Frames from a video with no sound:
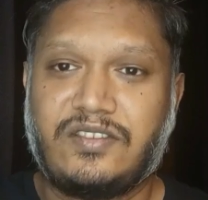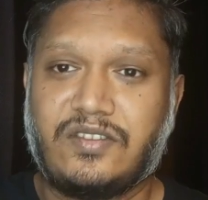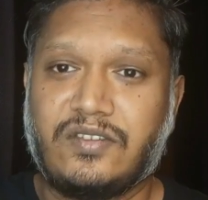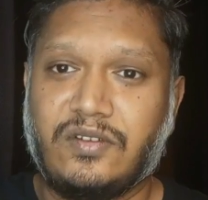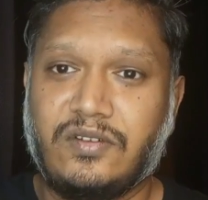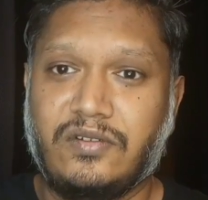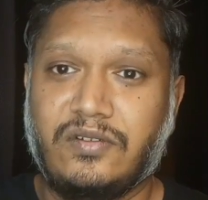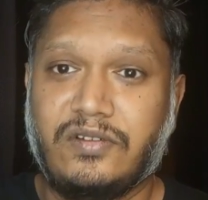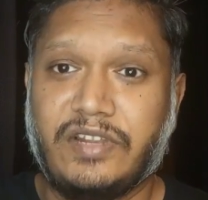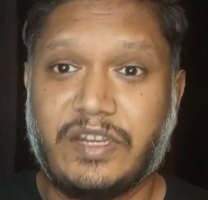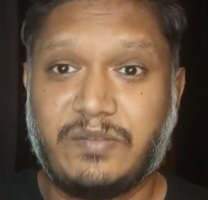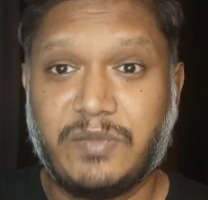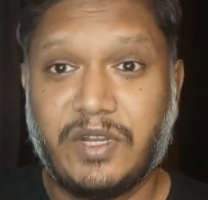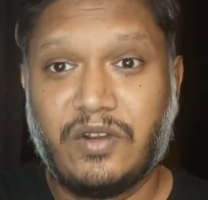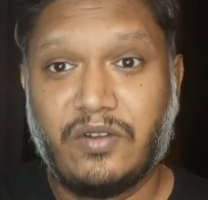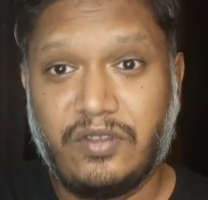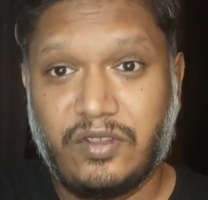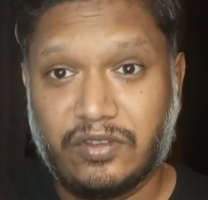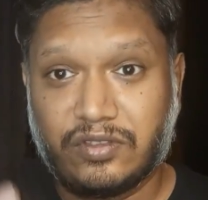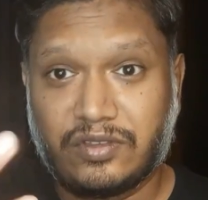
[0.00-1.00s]
So let me
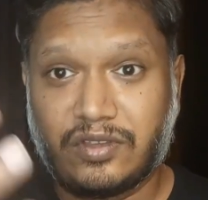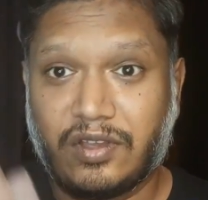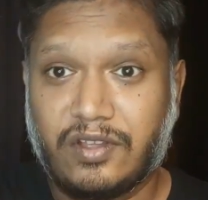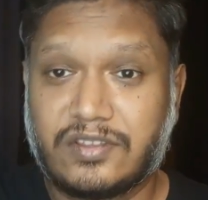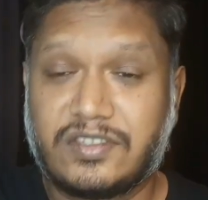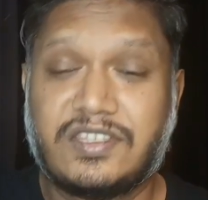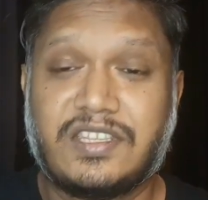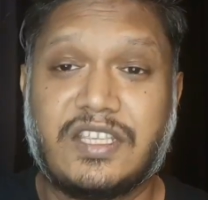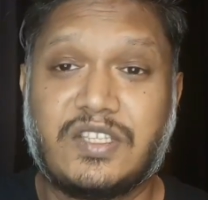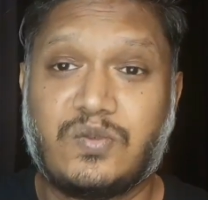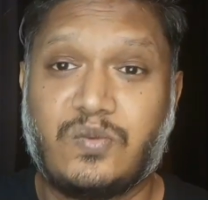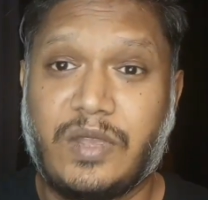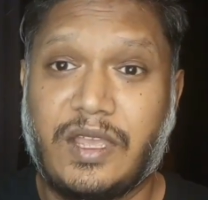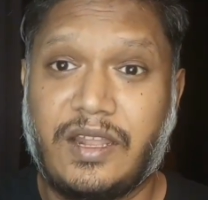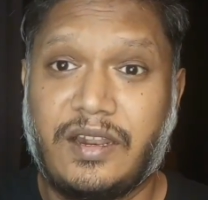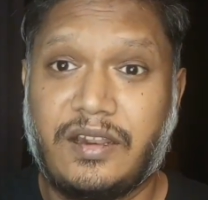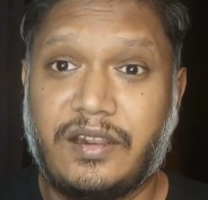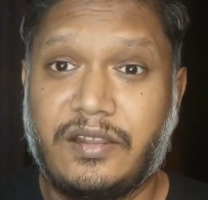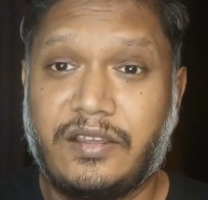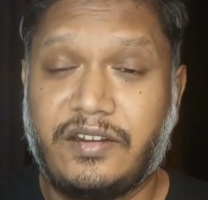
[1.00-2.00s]
know your thoughts as
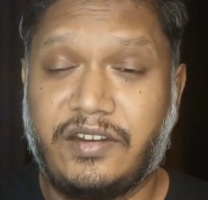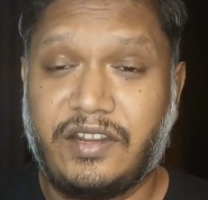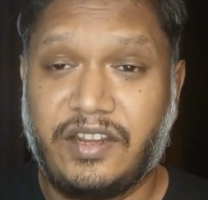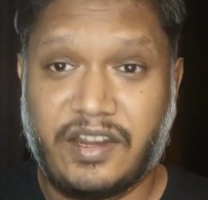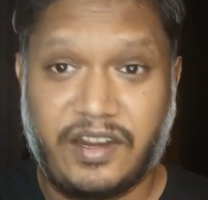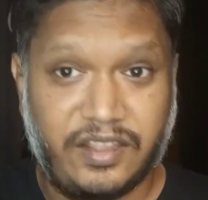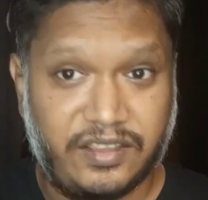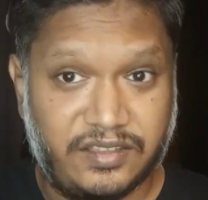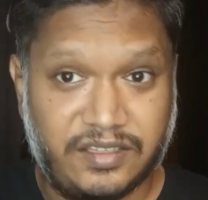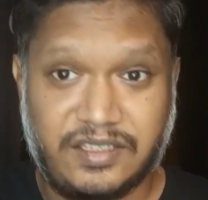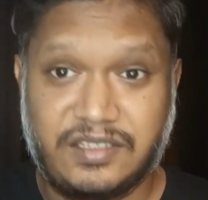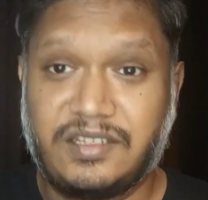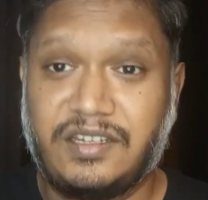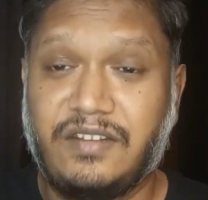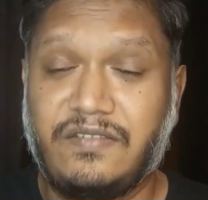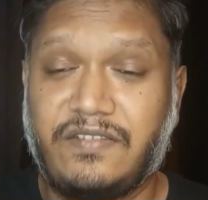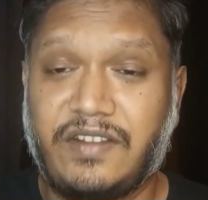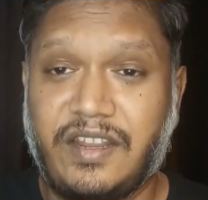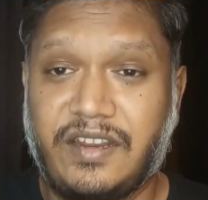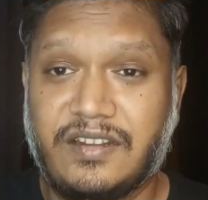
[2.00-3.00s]
well regarding these
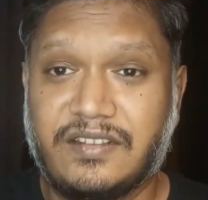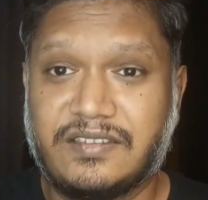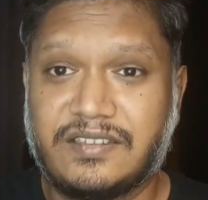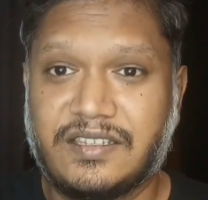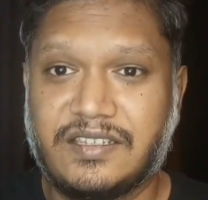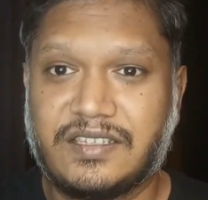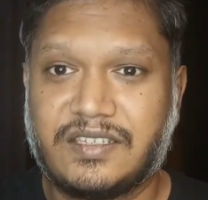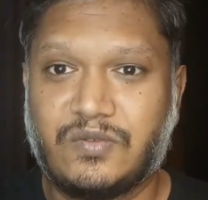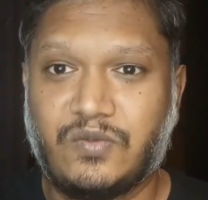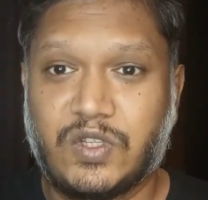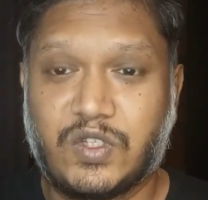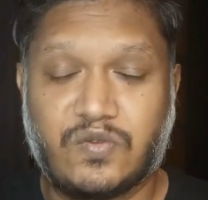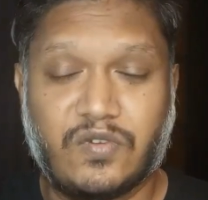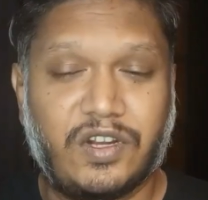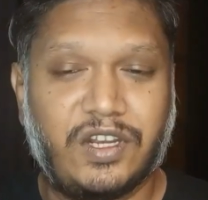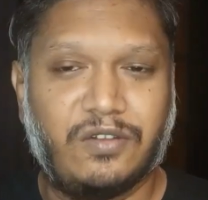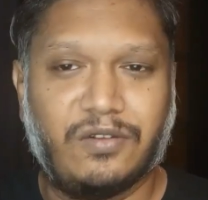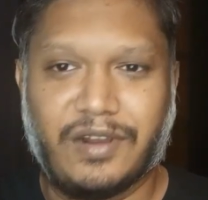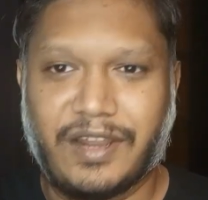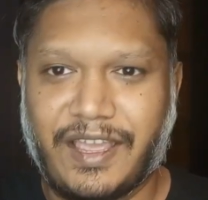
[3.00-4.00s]
three fragrances, which
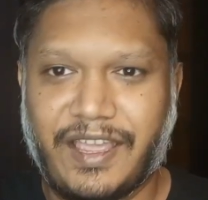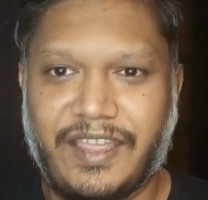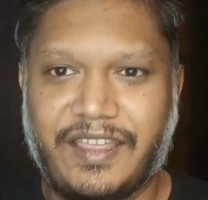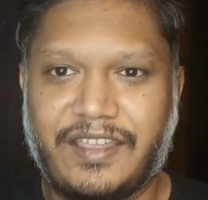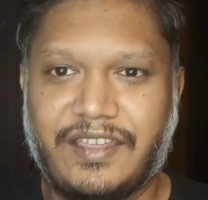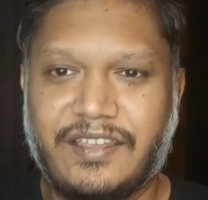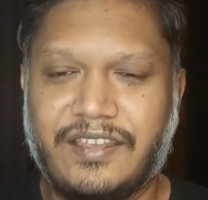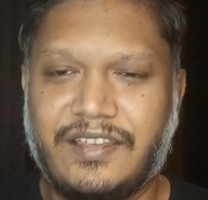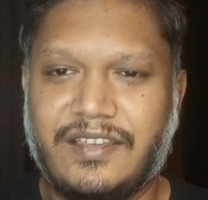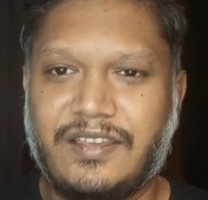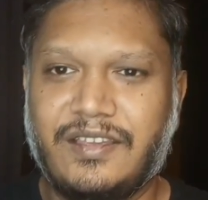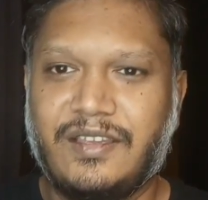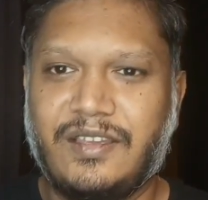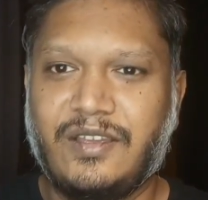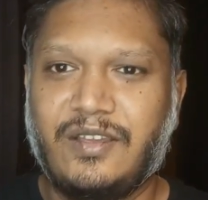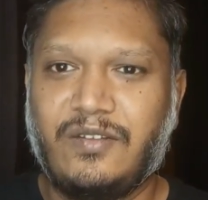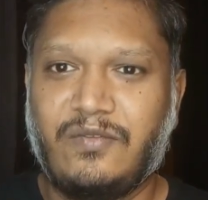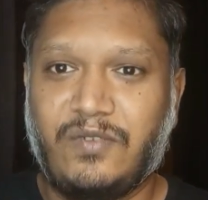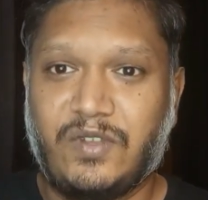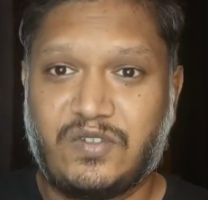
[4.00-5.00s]
one you like,
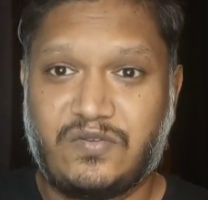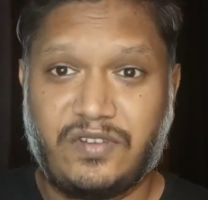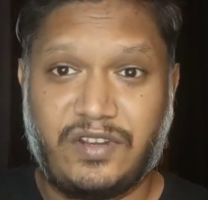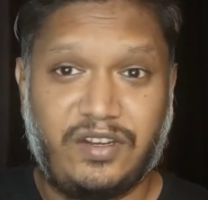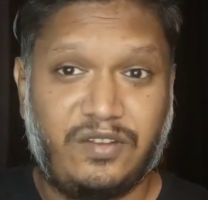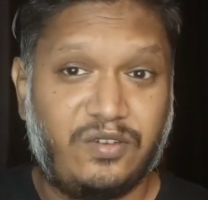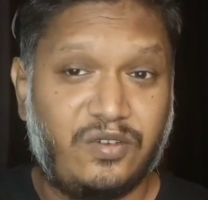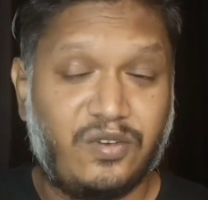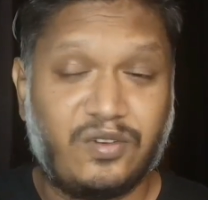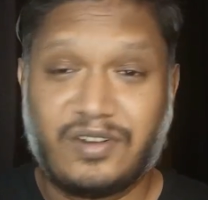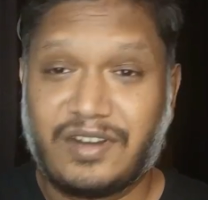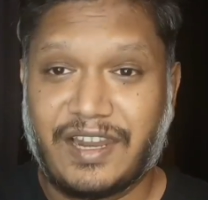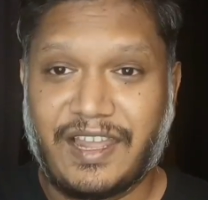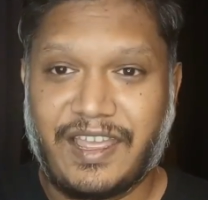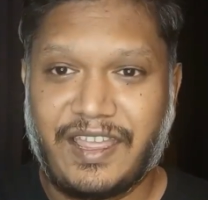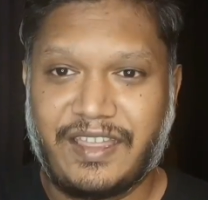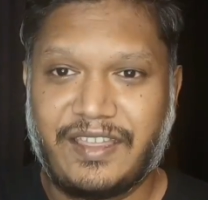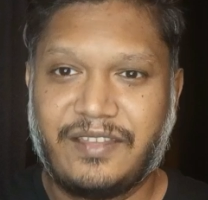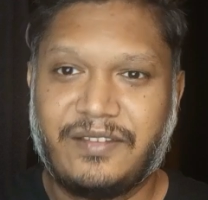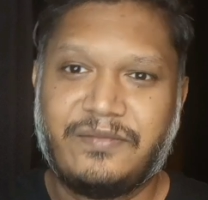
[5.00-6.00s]
which one you don't
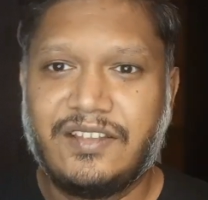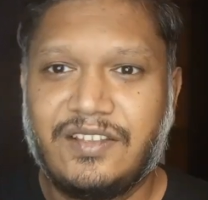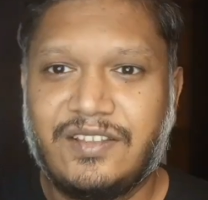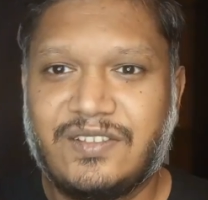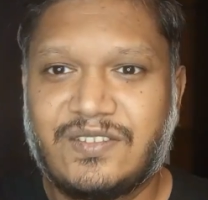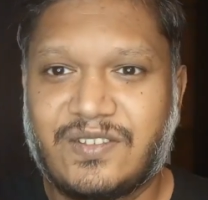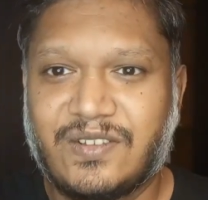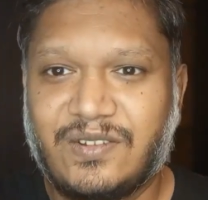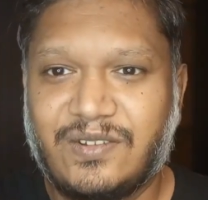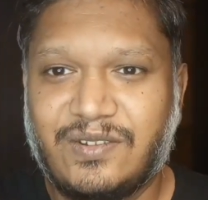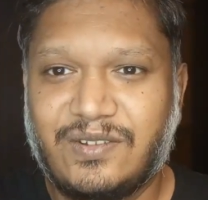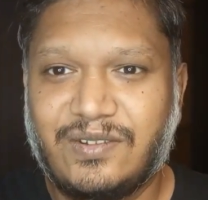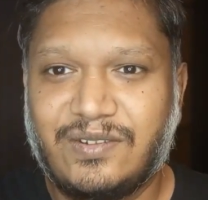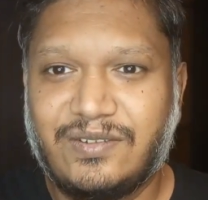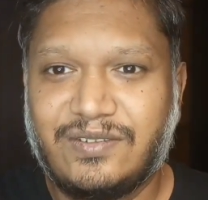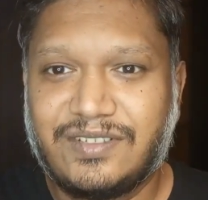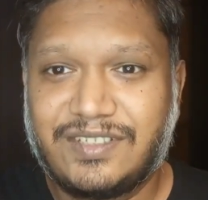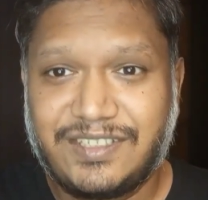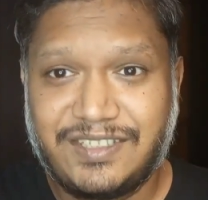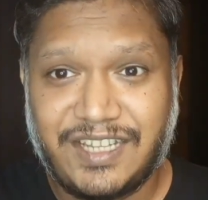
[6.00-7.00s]
like.
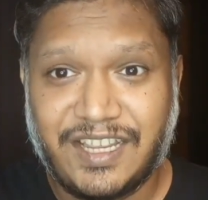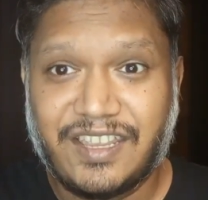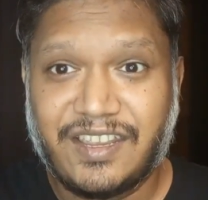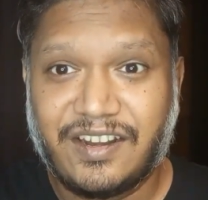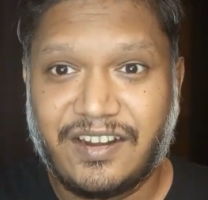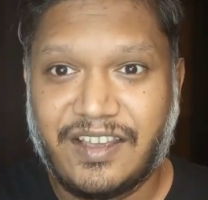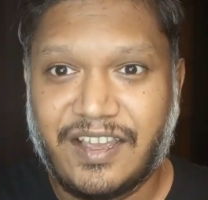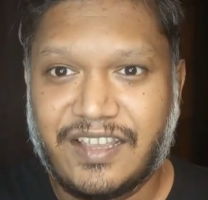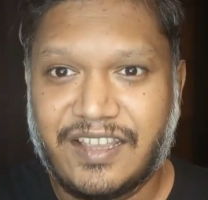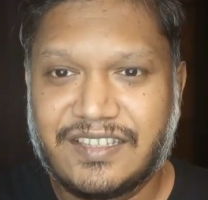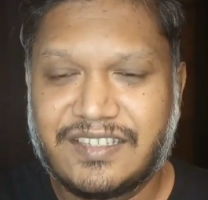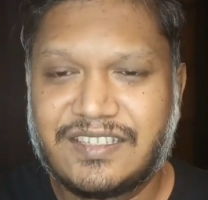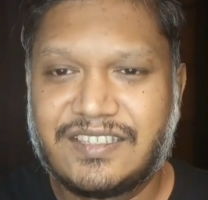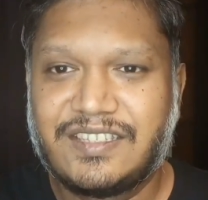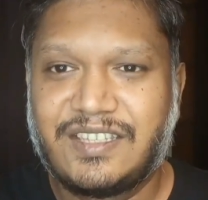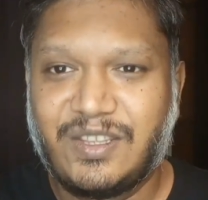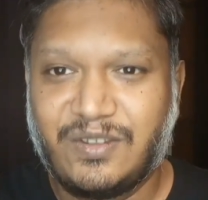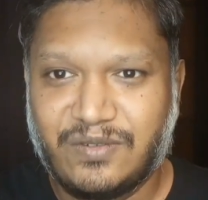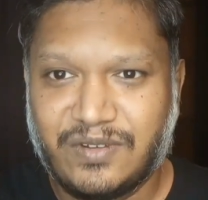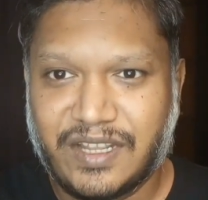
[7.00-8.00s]
So take care, guys.
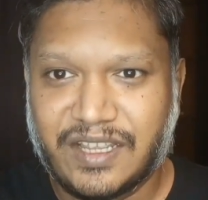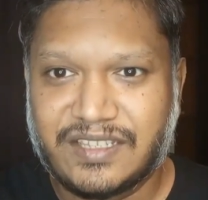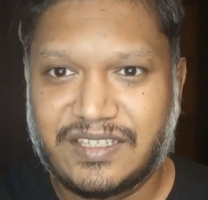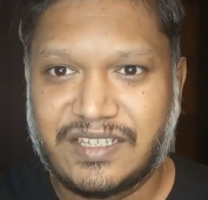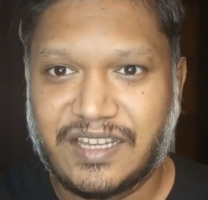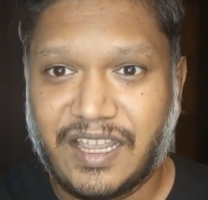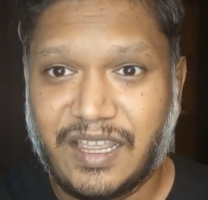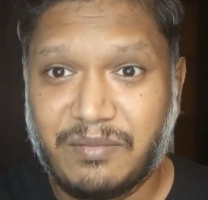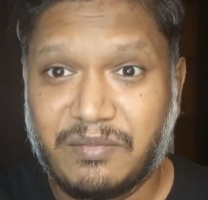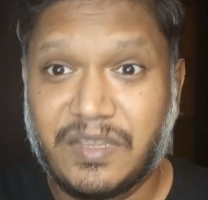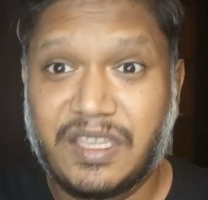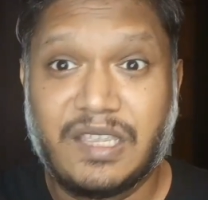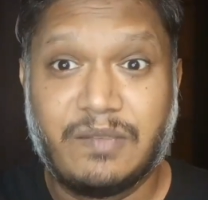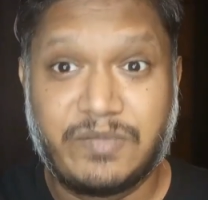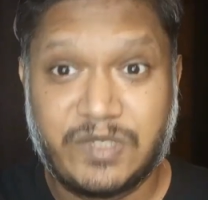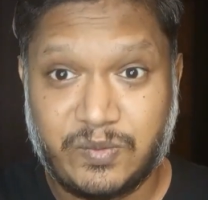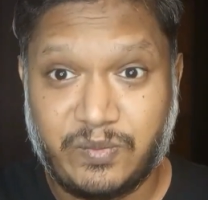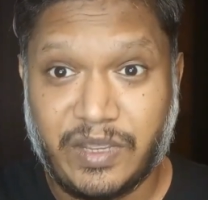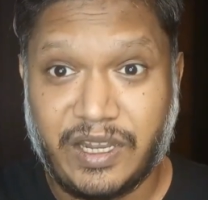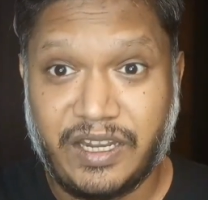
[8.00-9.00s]
See you next time. Keep
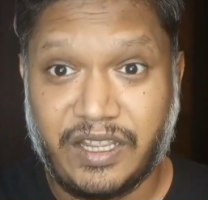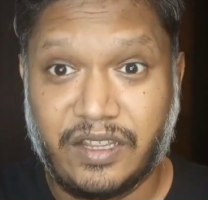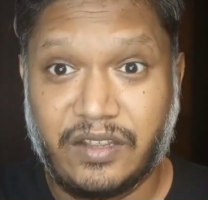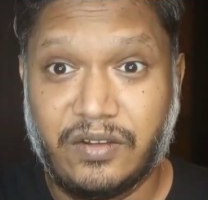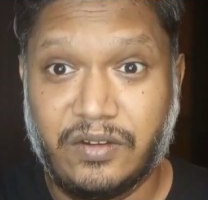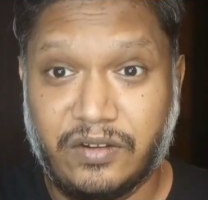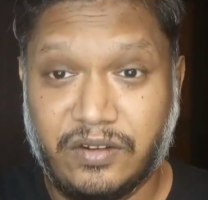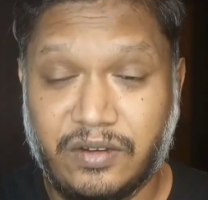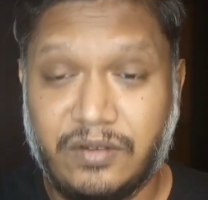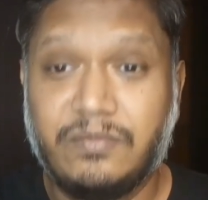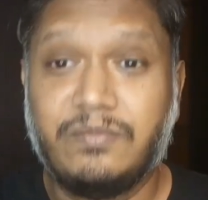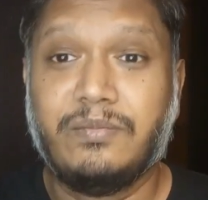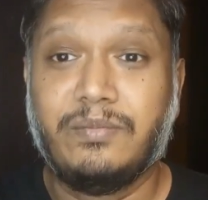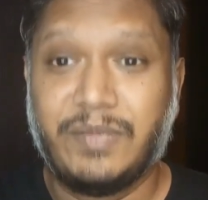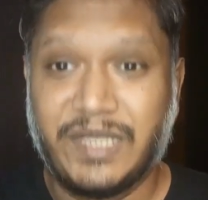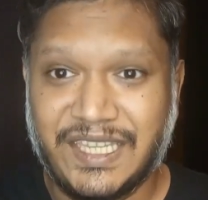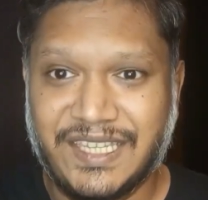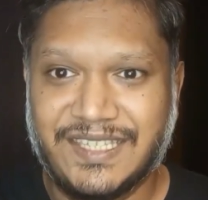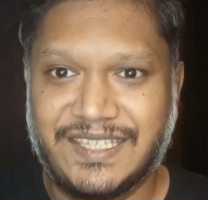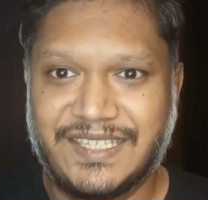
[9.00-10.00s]
smelling good.
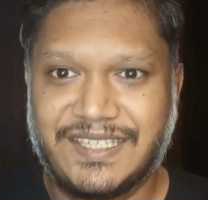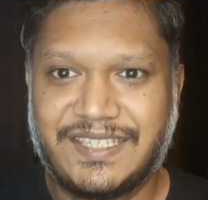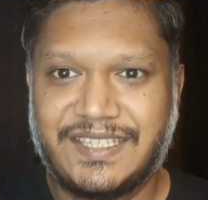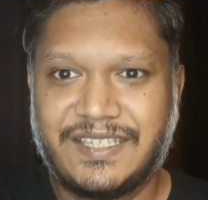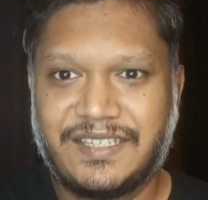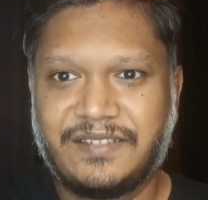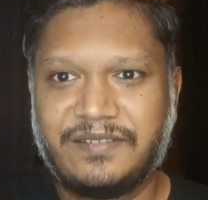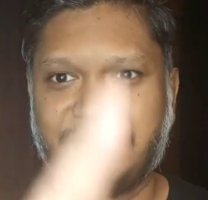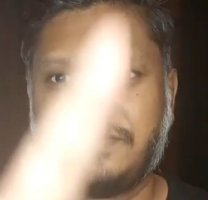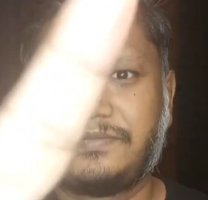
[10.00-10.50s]
Peace.